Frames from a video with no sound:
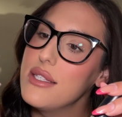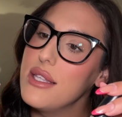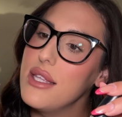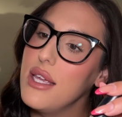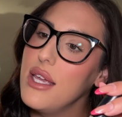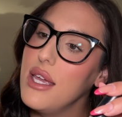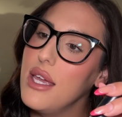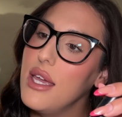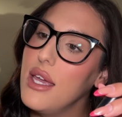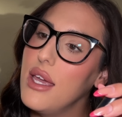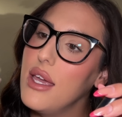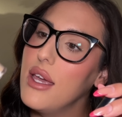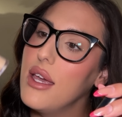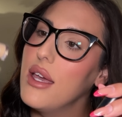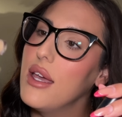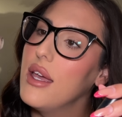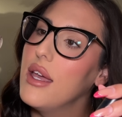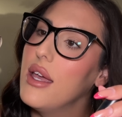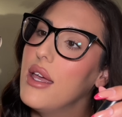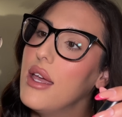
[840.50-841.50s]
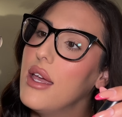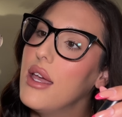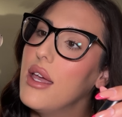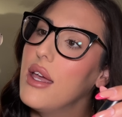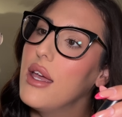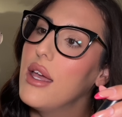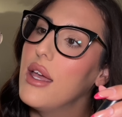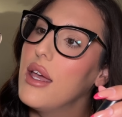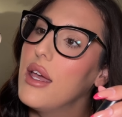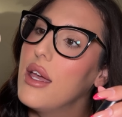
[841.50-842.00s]
the
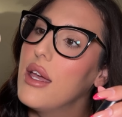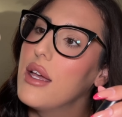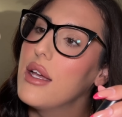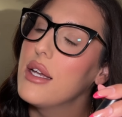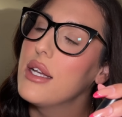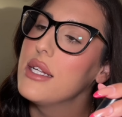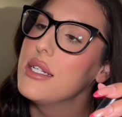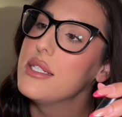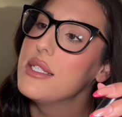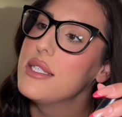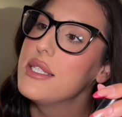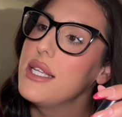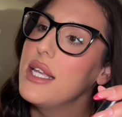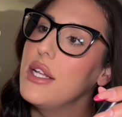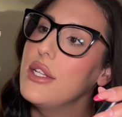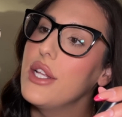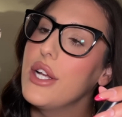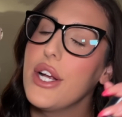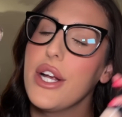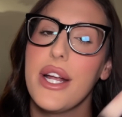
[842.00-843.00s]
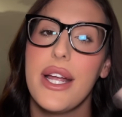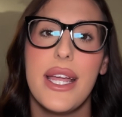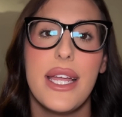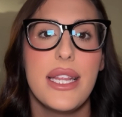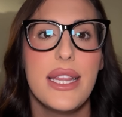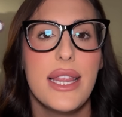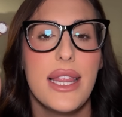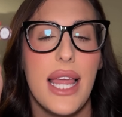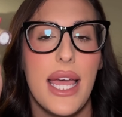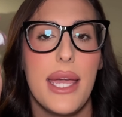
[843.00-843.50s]
concealer in
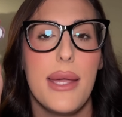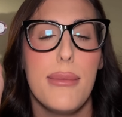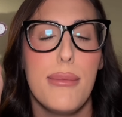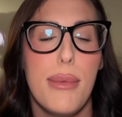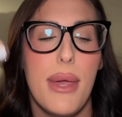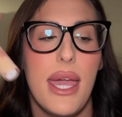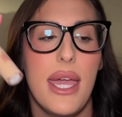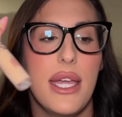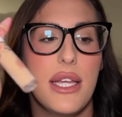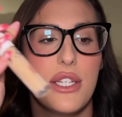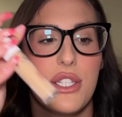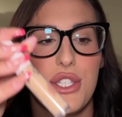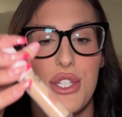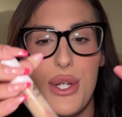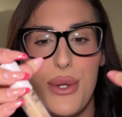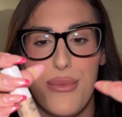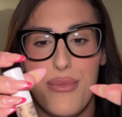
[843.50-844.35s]
Light Beige.